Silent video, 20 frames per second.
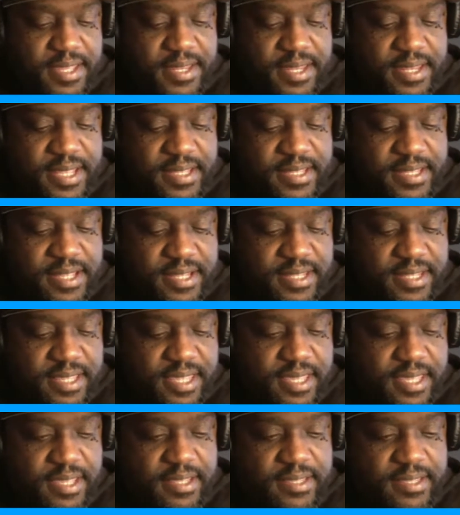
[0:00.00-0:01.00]
that's not the
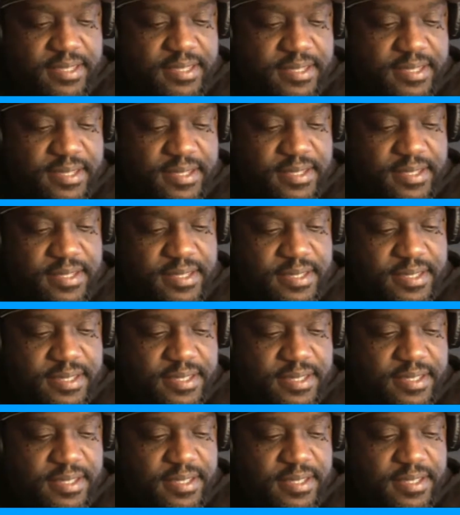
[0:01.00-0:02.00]
case.
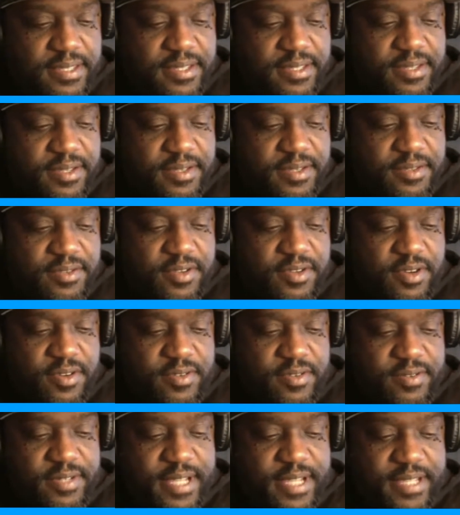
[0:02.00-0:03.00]

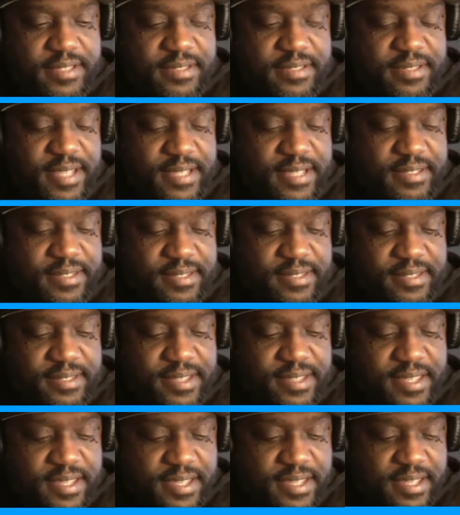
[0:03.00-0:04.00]
That's
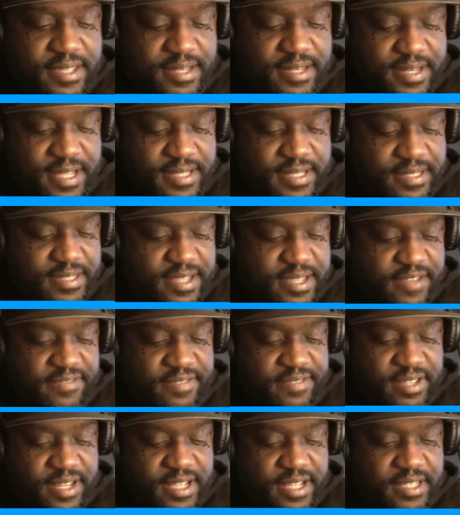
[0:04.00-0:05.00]

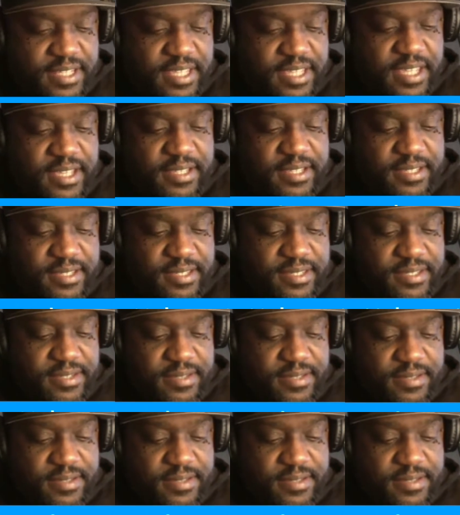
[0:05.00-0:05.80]
definitely not the case.